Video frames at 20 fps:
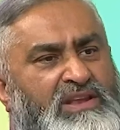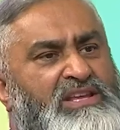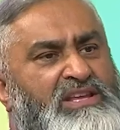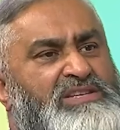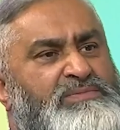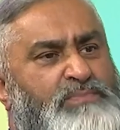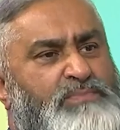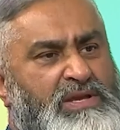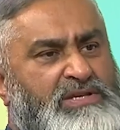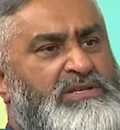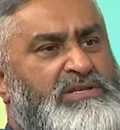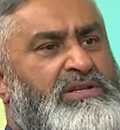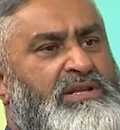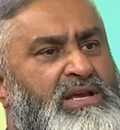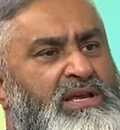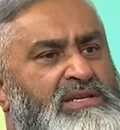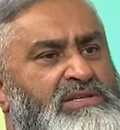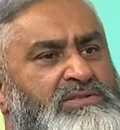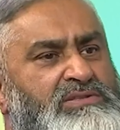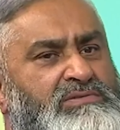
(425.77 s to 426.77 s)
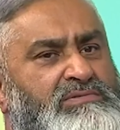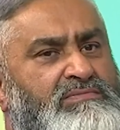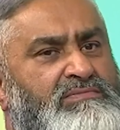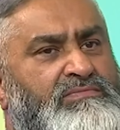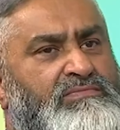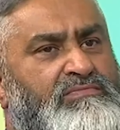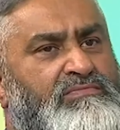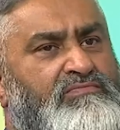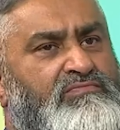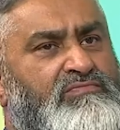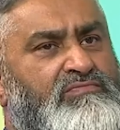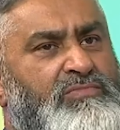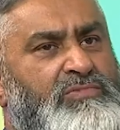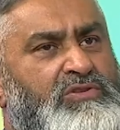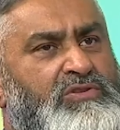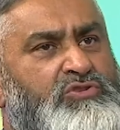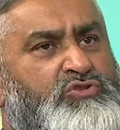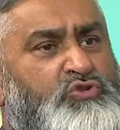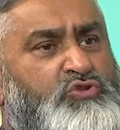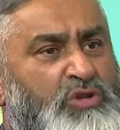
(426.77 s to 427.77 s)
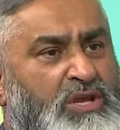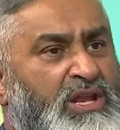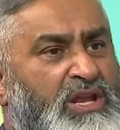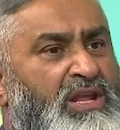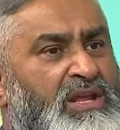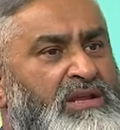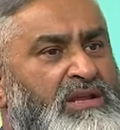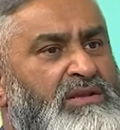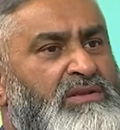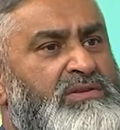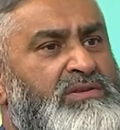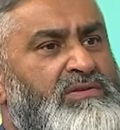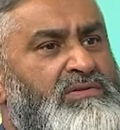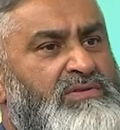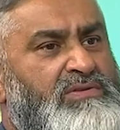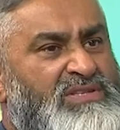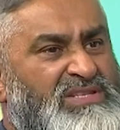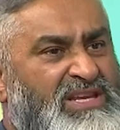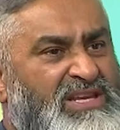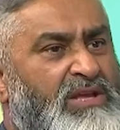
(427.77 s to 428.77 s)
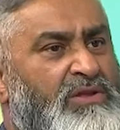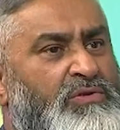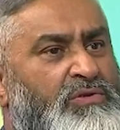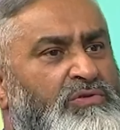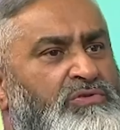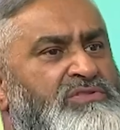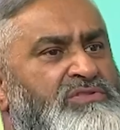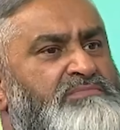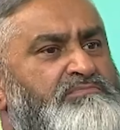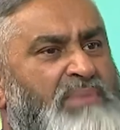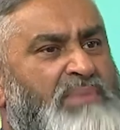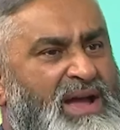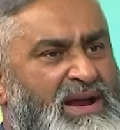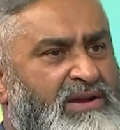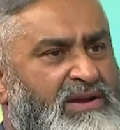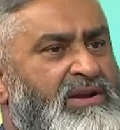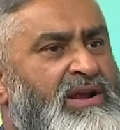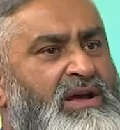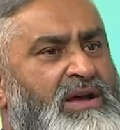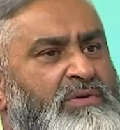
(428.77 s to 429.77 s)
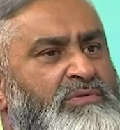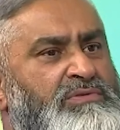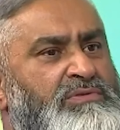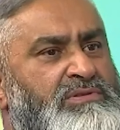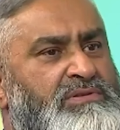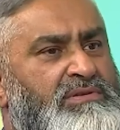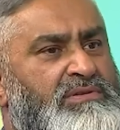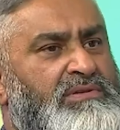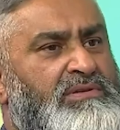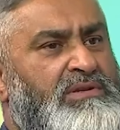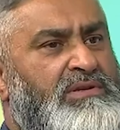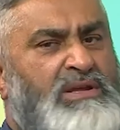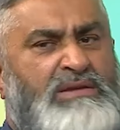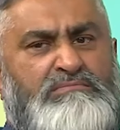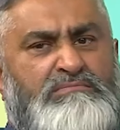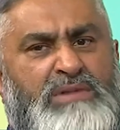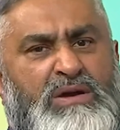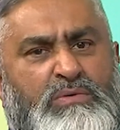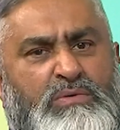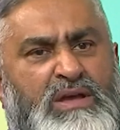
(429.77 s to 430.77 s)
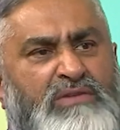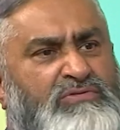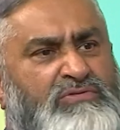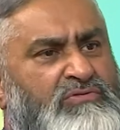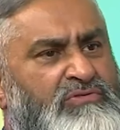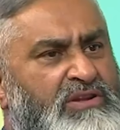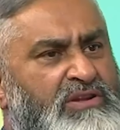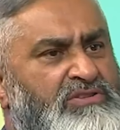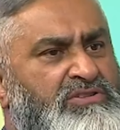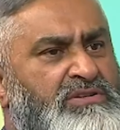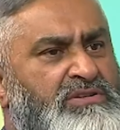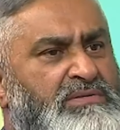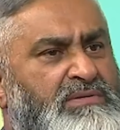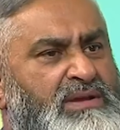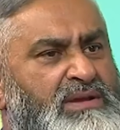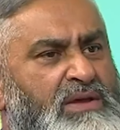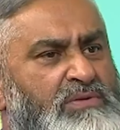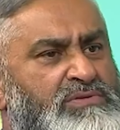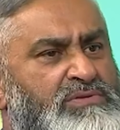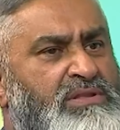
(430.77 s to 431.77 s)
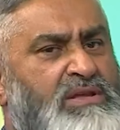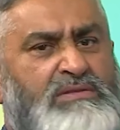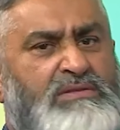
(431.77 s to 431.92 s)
specialised training, skills, background. My wife's a relationship counsellor. It